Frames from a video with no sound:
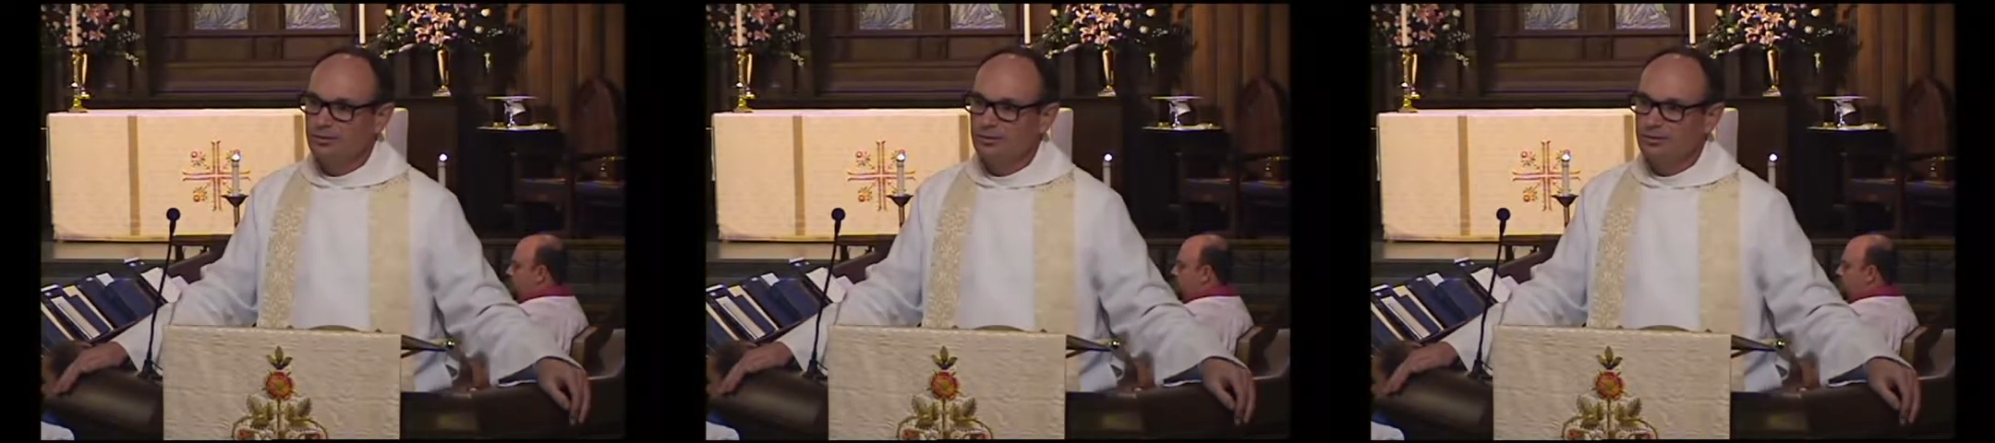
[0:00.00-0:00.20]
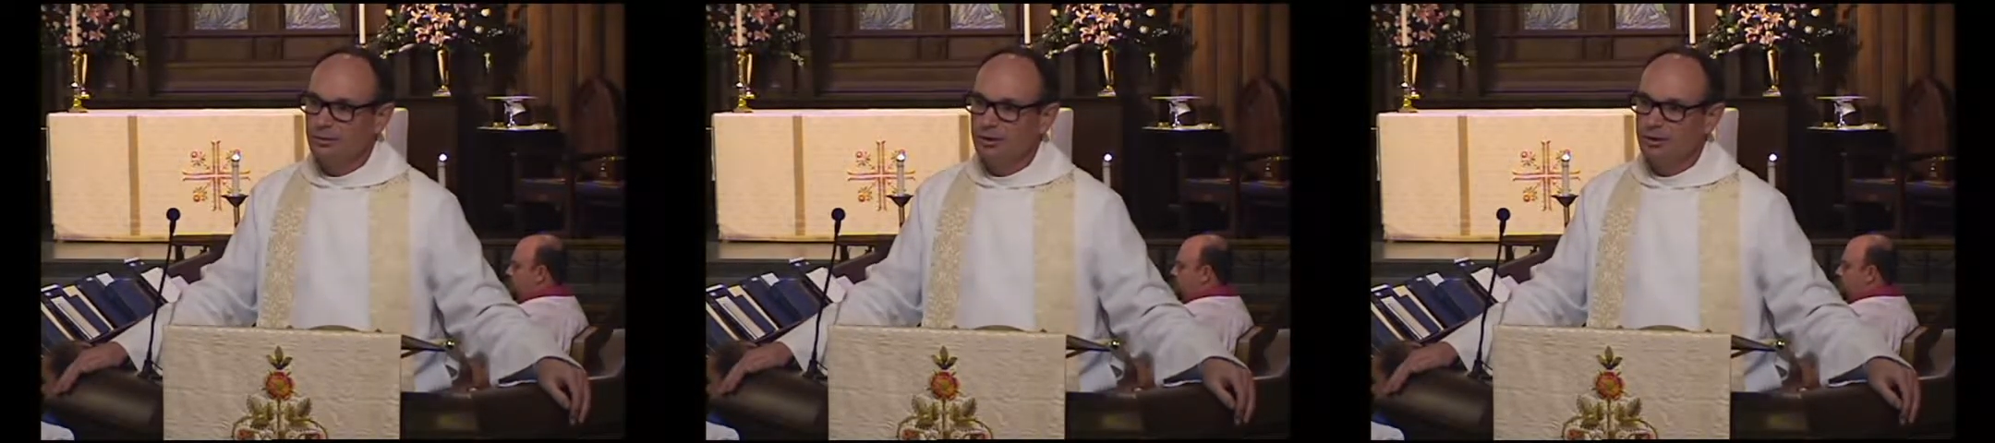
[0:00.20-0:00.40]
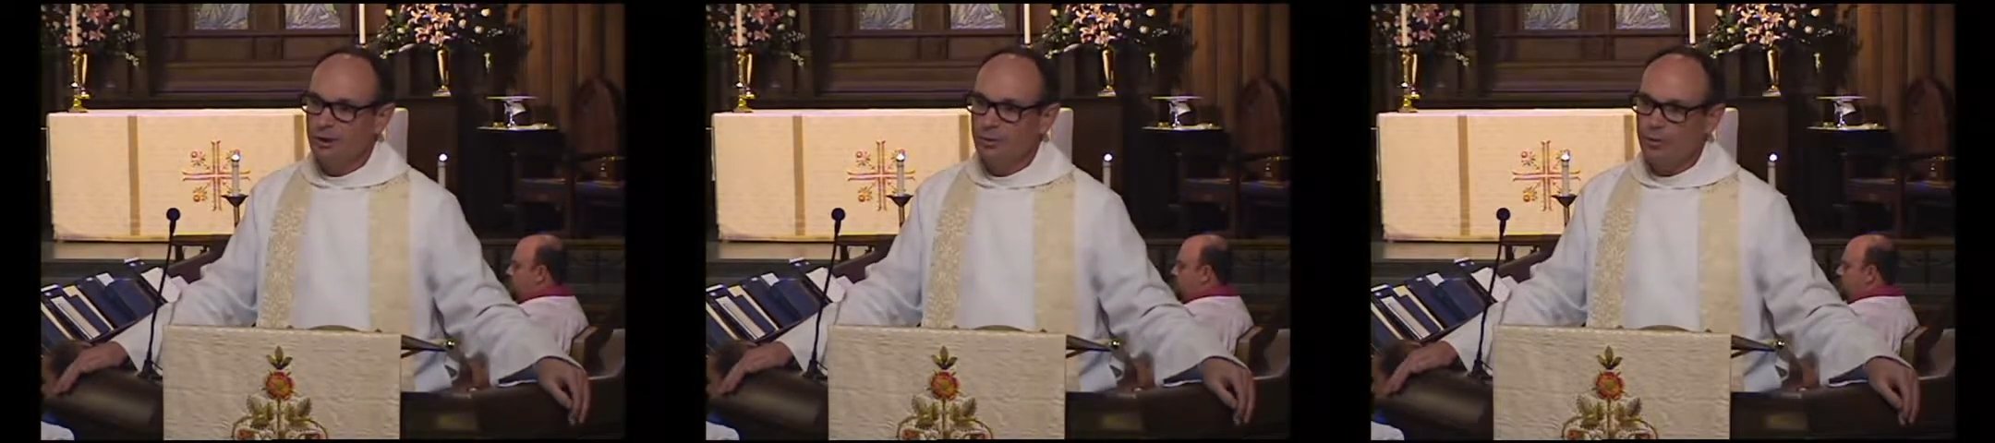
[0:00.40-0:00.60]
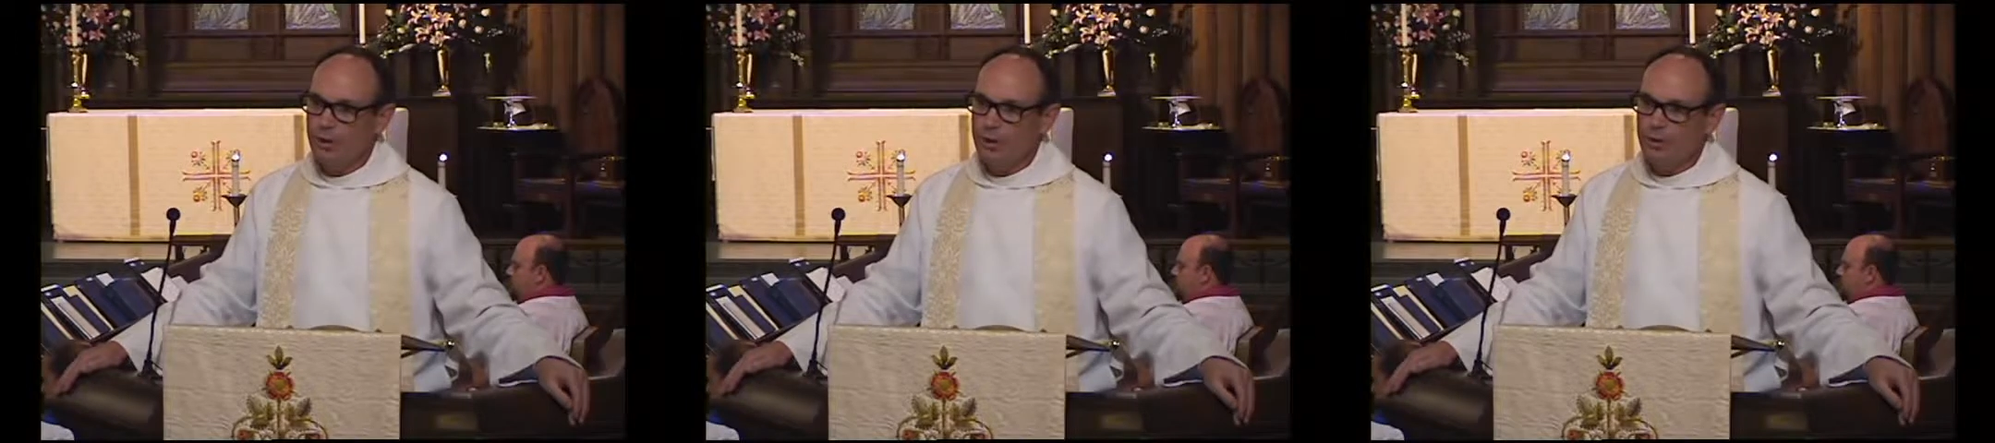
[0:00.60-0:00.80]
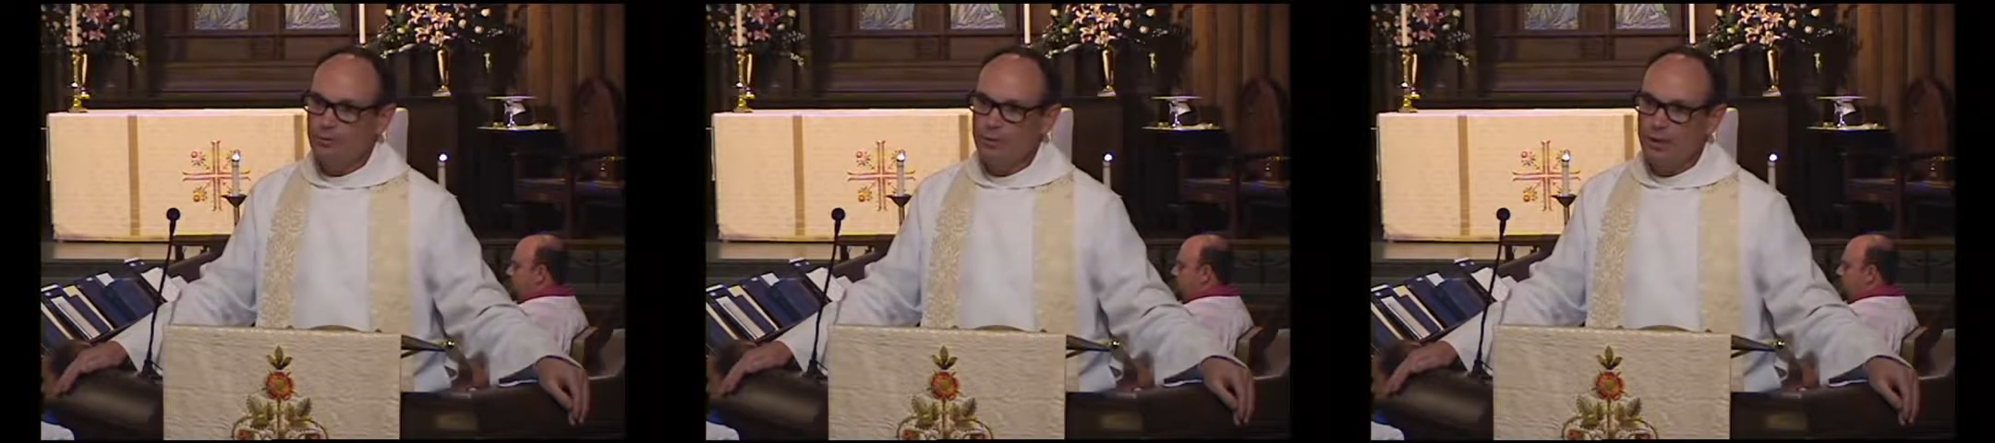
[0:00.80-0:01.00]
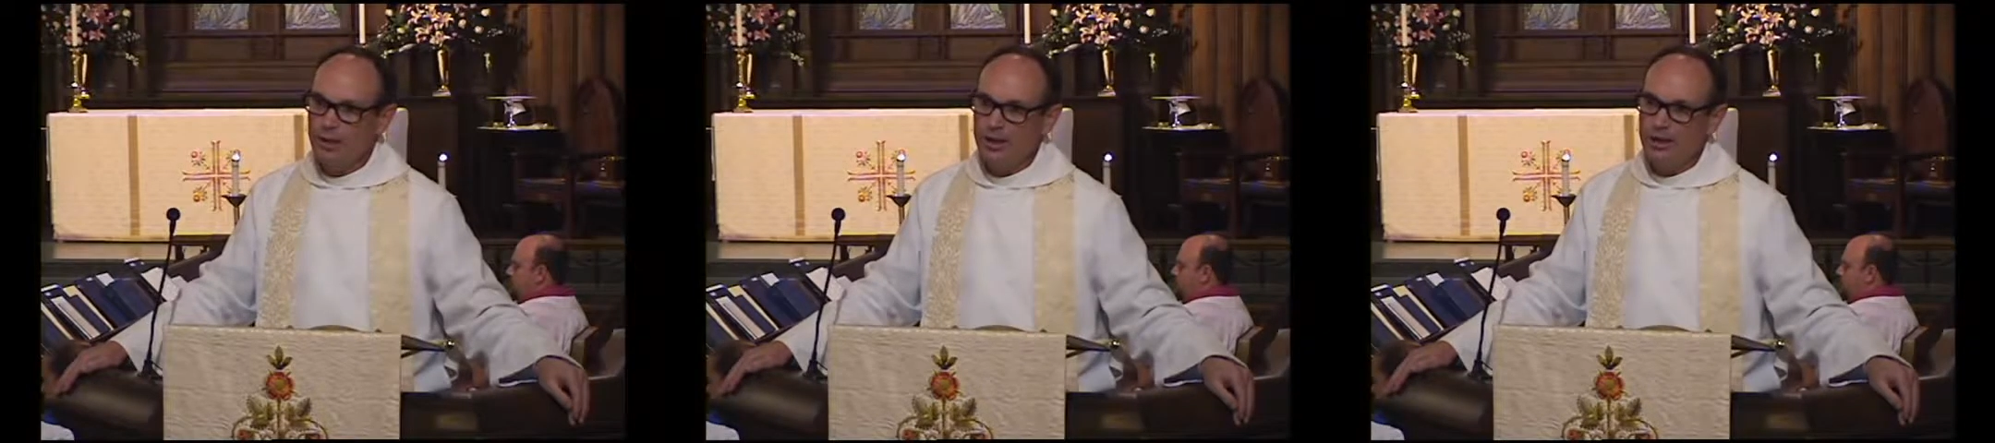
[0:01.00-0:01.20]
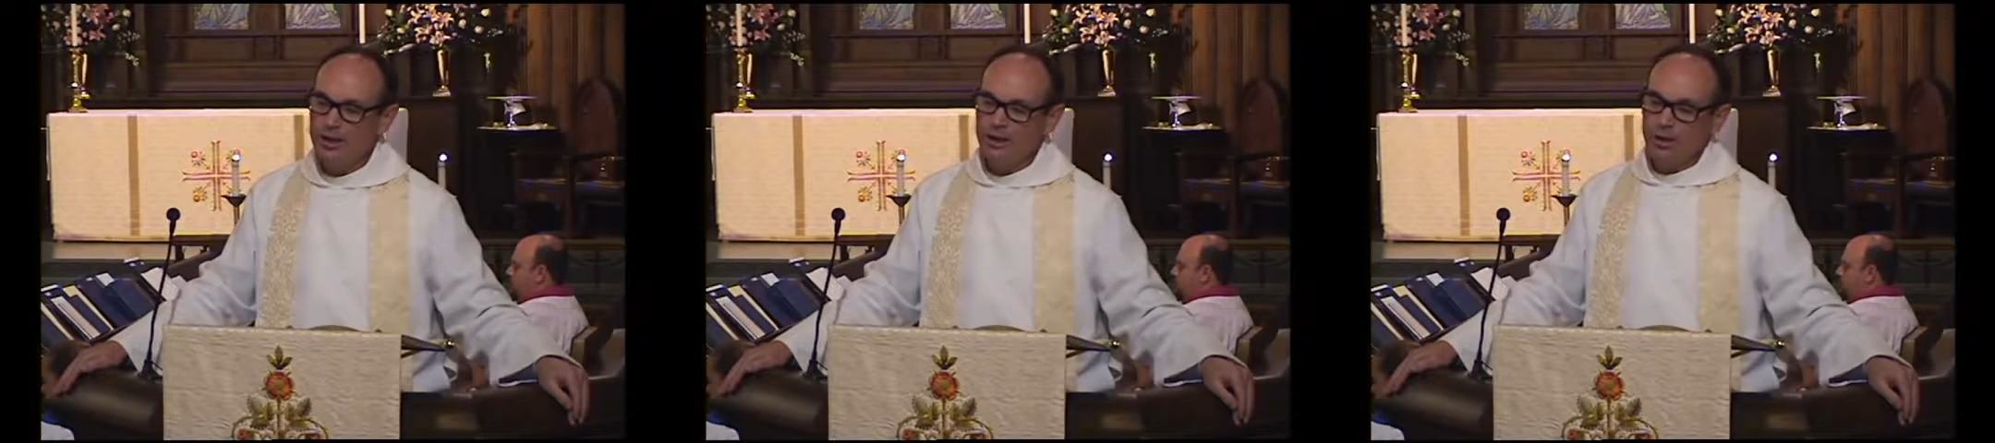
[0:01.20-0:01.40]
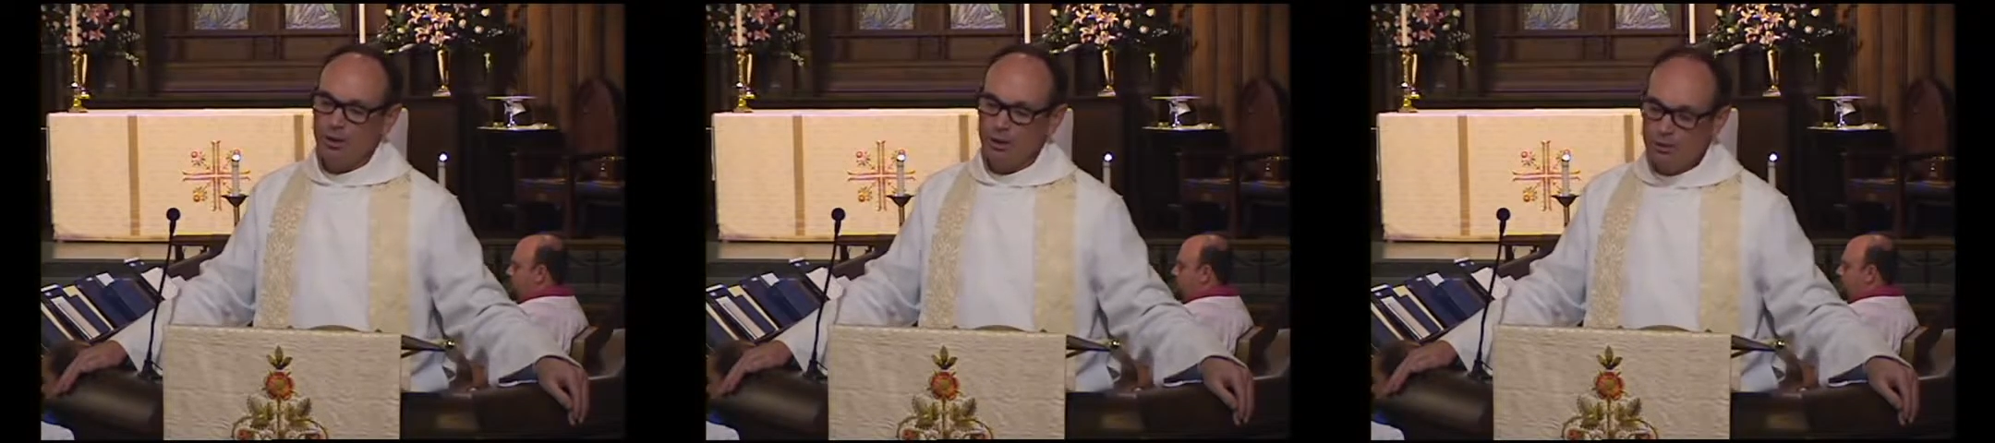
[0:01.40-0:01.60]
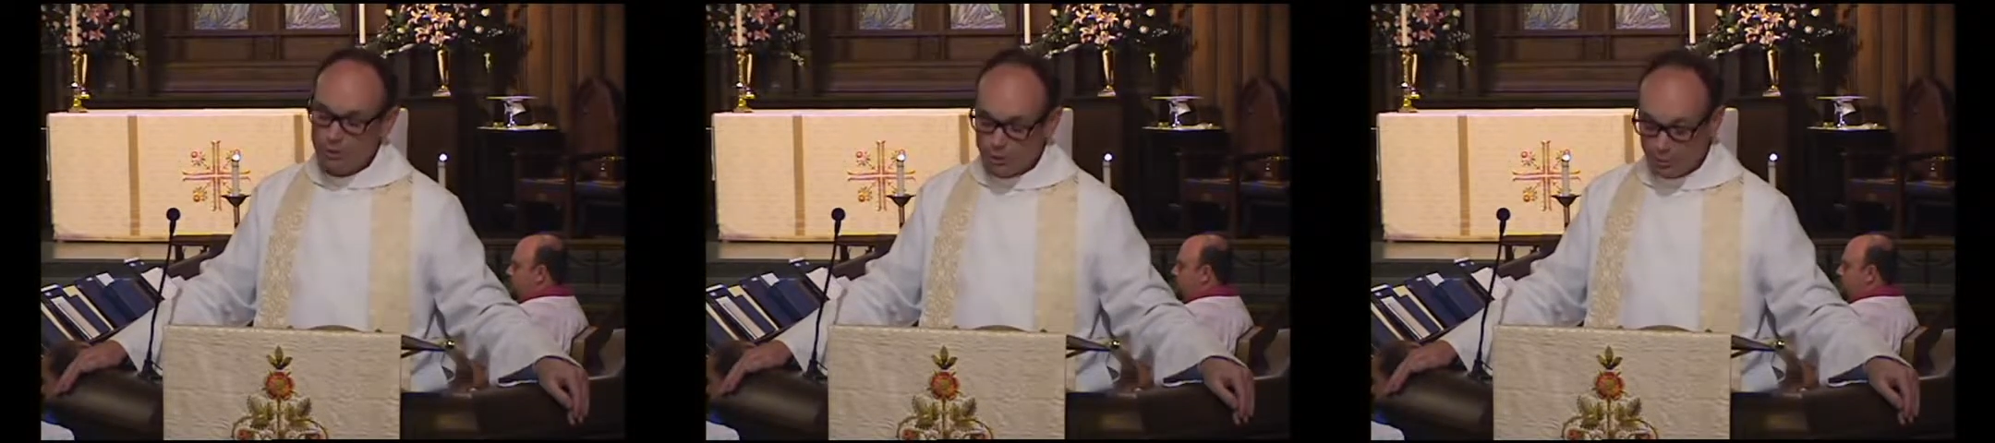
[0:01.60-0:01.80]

so that we can be in a closer